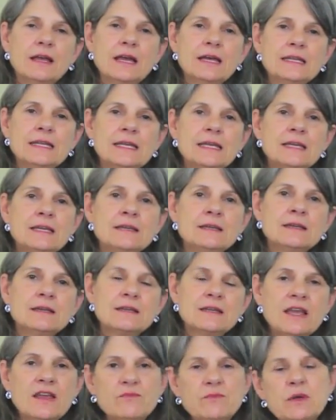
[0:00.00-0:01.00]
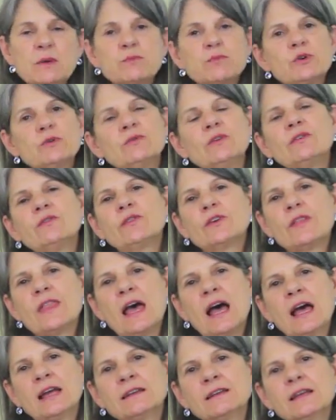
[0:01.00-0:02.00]
And he gave me approval for
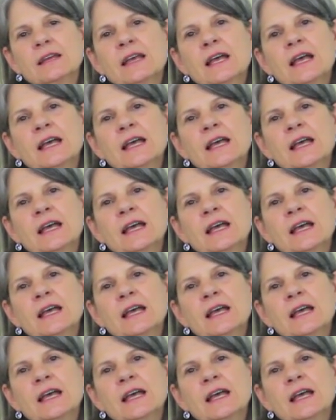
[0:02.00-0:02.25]
that.